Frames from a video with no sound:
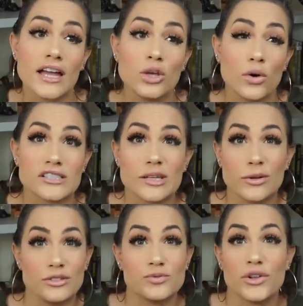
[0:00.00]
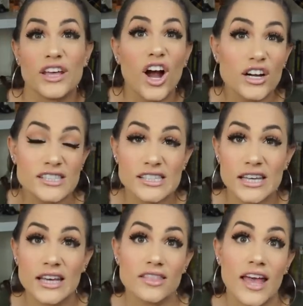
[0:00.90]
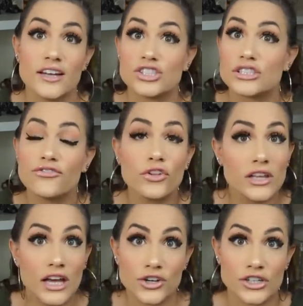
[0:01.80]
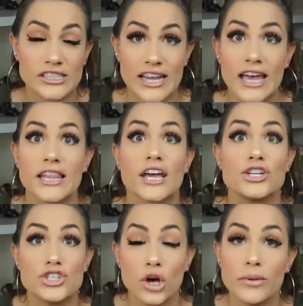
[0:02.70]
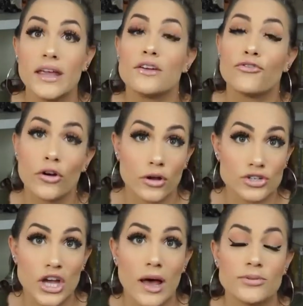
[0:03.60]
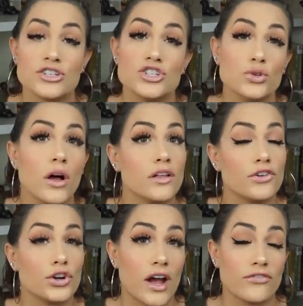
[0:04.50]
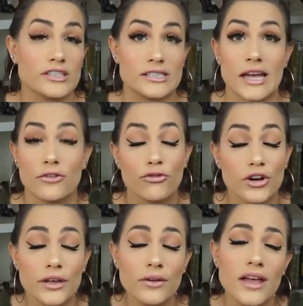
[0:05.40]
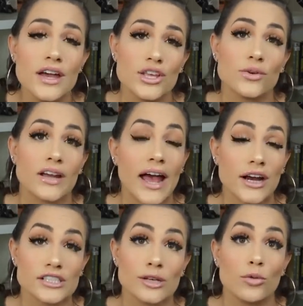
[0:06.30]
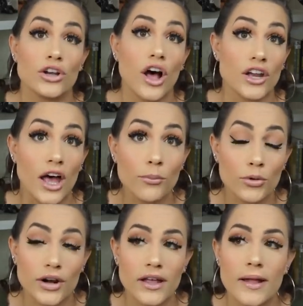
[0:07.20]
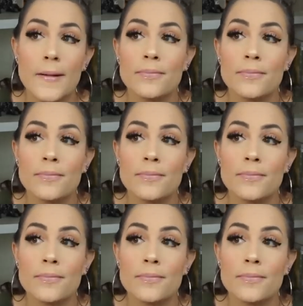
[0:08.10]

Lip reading: and you want someone who's really artsy and they just fully understand like Adobe and Photoshop to do all of your graphic design for you, you can hire someone on Upwork.